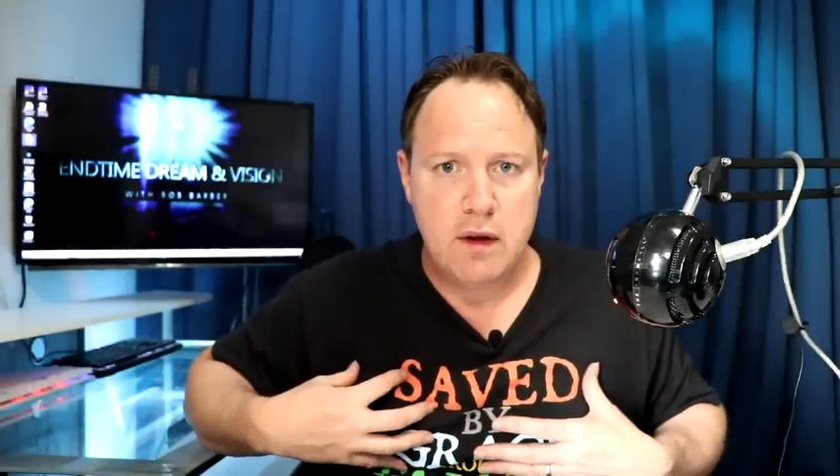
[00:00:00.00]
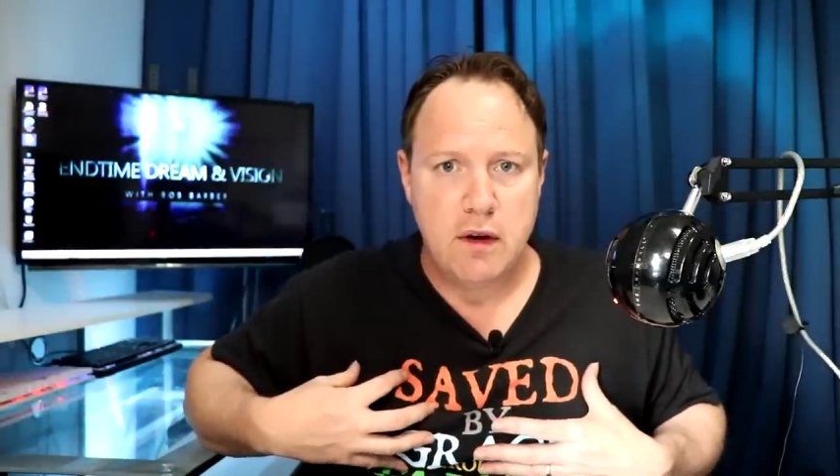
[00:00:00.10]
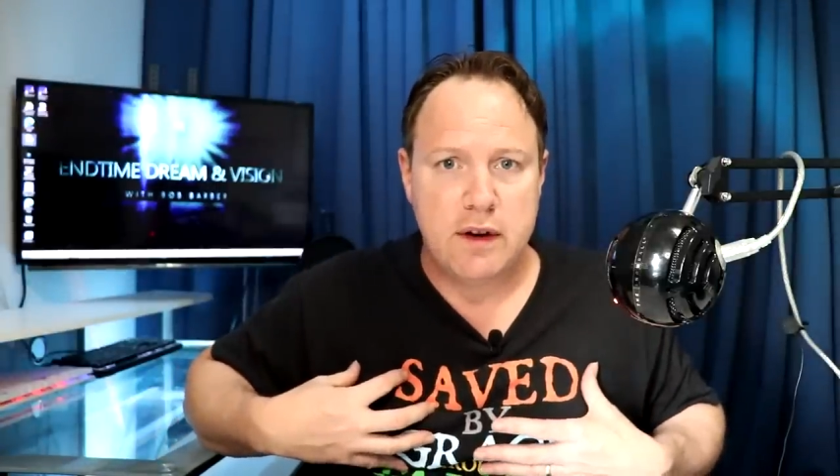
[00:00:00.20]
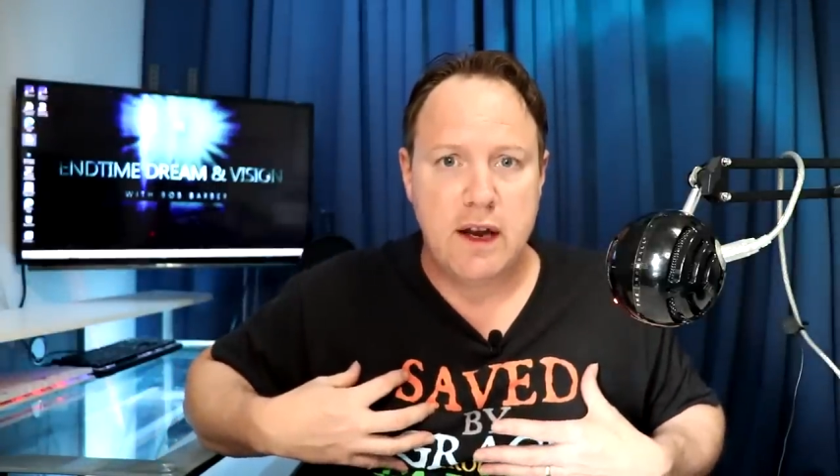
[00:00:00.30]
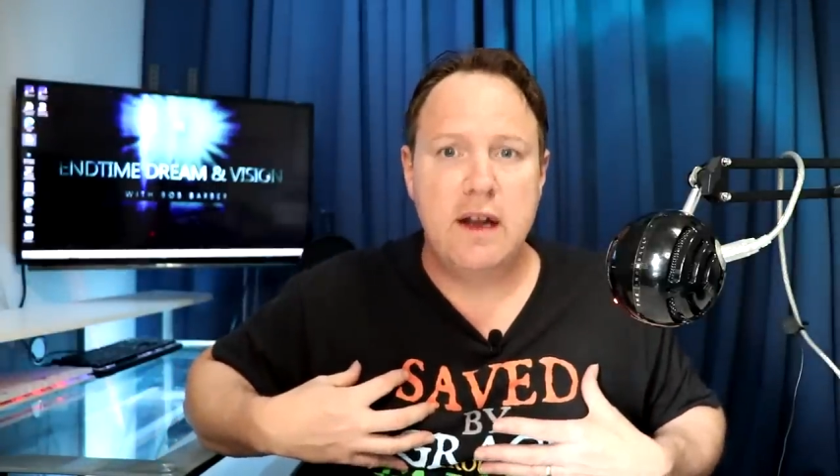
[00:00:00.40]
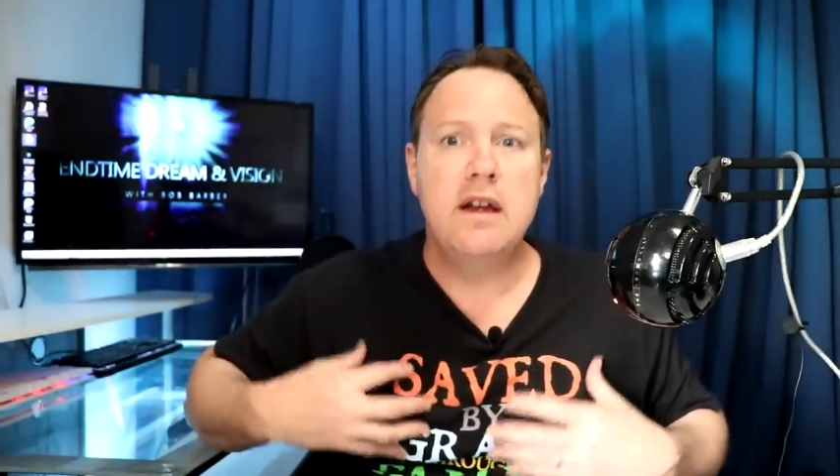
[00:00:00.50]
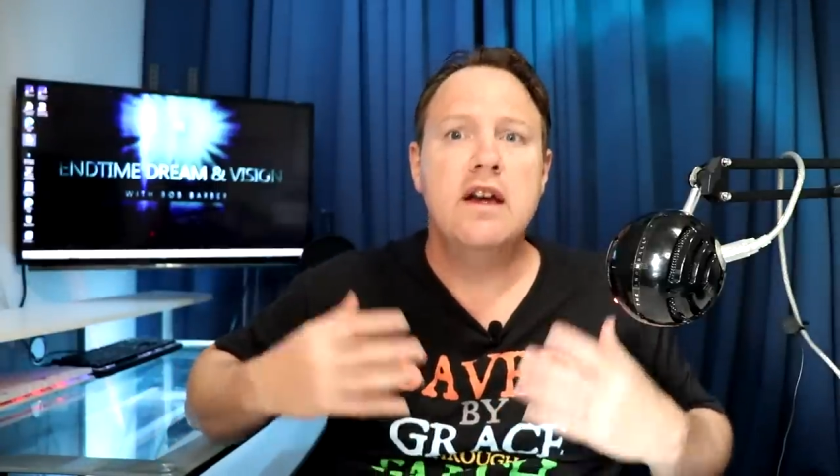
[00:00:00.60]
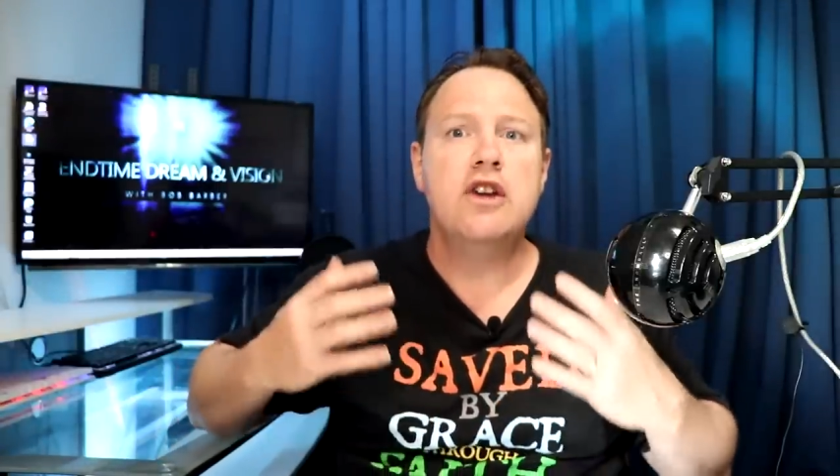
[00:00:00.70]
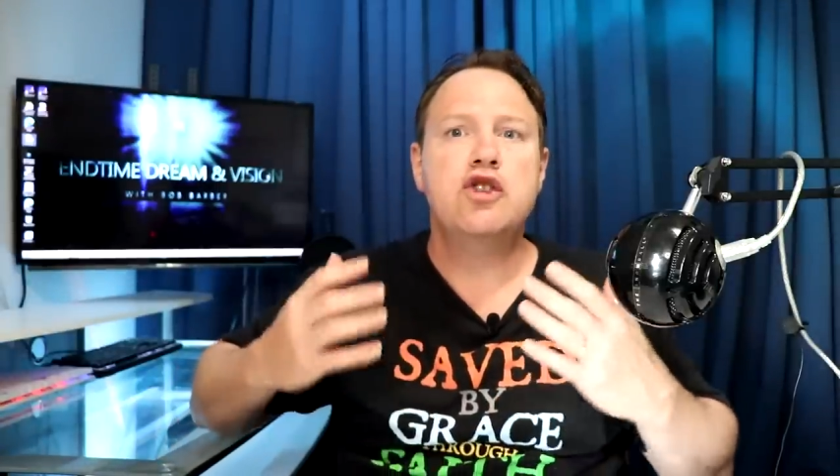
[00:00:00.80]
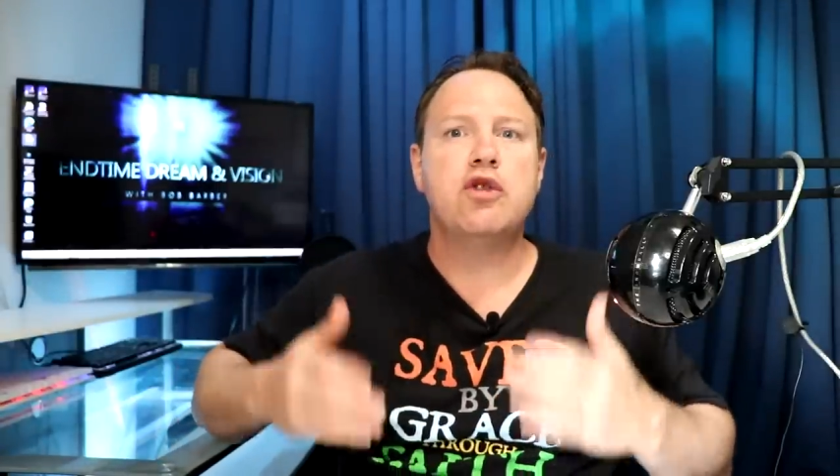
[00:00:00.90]
Okay?
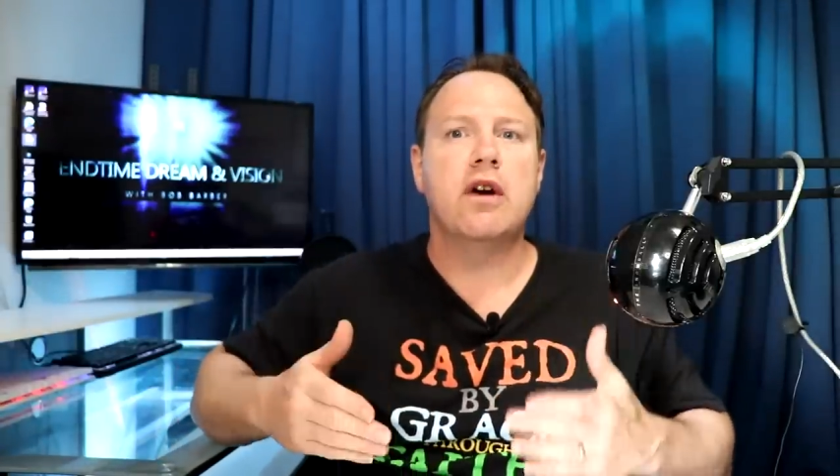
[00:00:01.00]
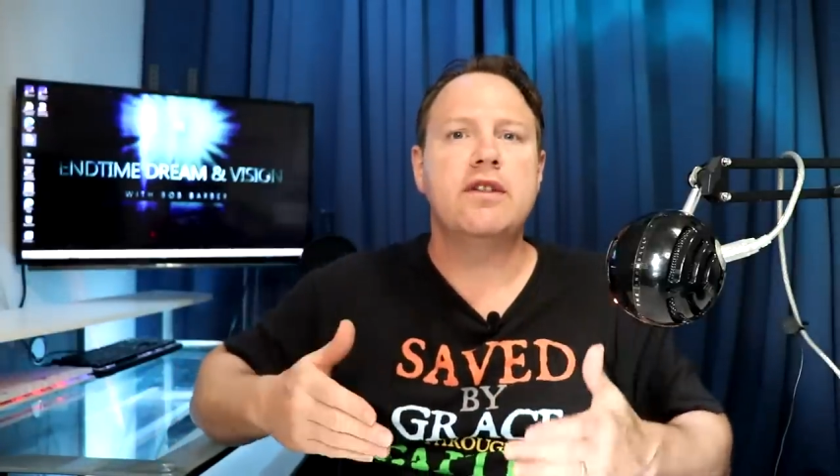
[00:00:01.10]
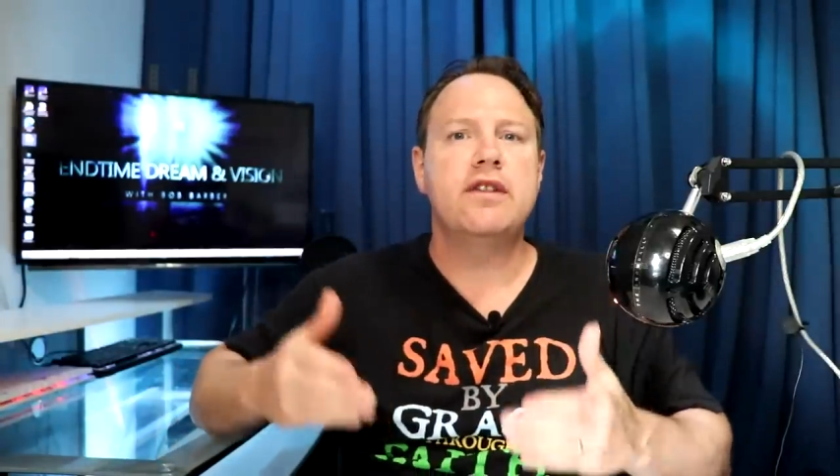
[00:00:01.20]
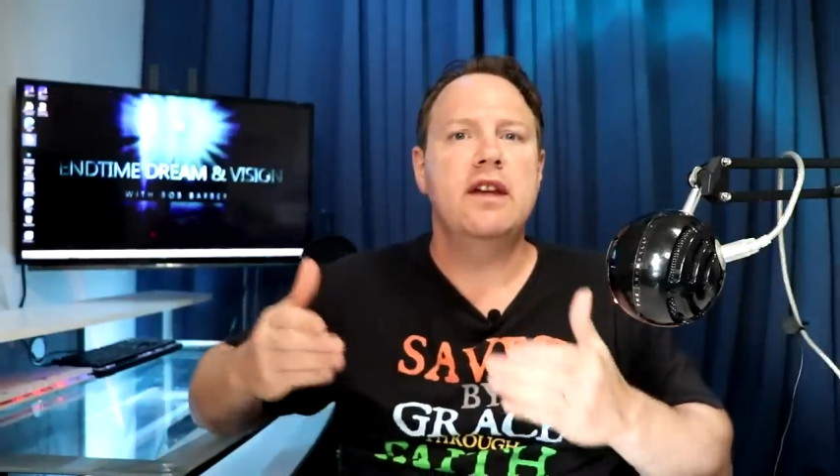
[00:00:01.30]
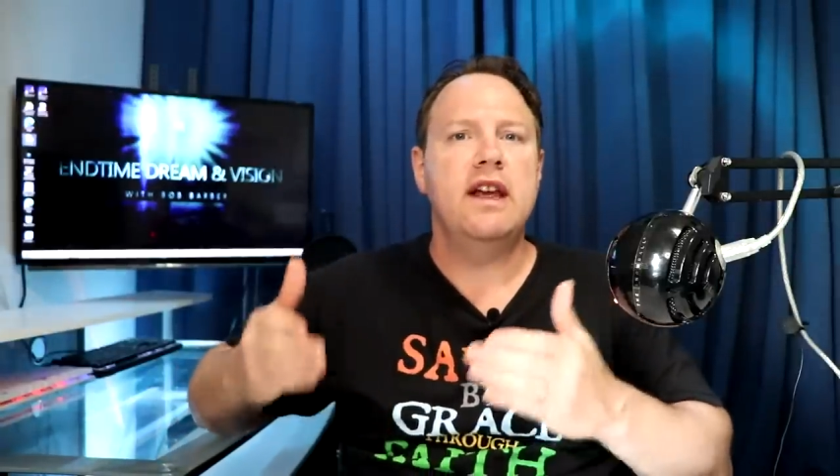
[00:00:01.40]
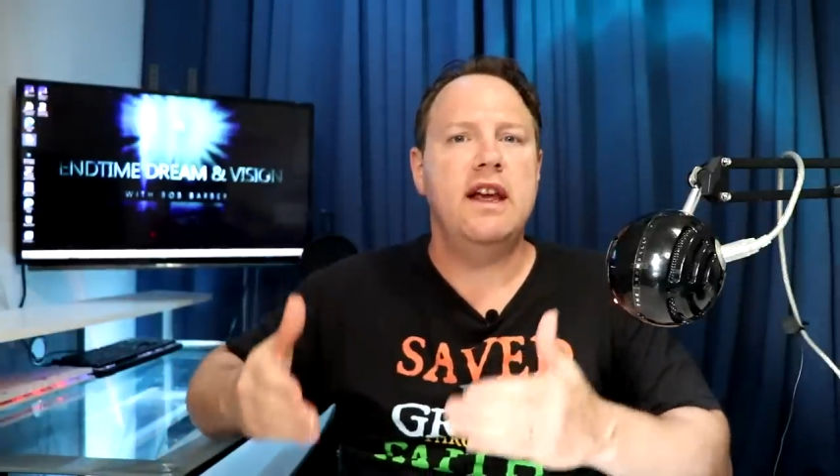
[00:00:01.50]
Trust